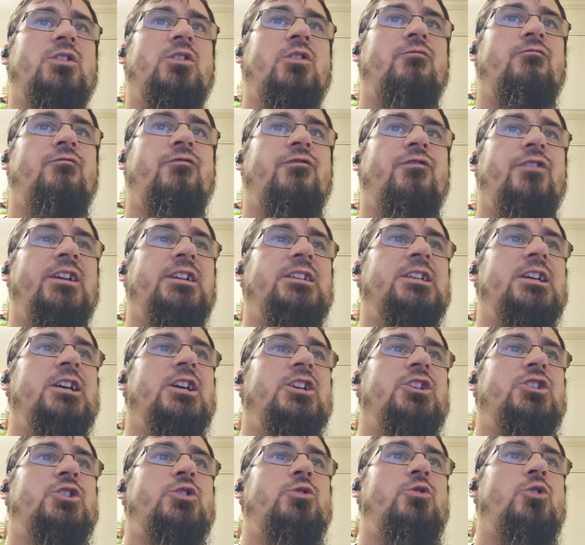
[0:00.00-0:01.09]
conflate
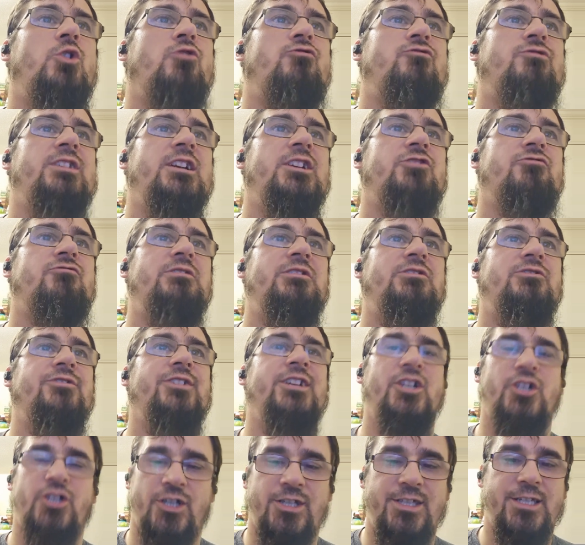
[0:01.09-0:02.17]
two contradictory
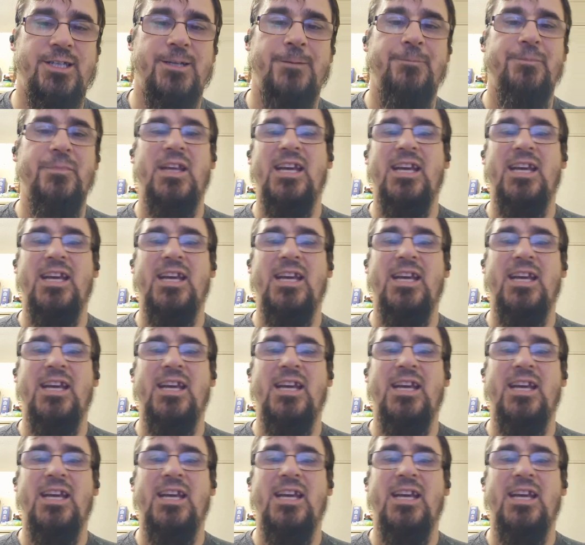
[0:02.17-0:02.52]
traditions.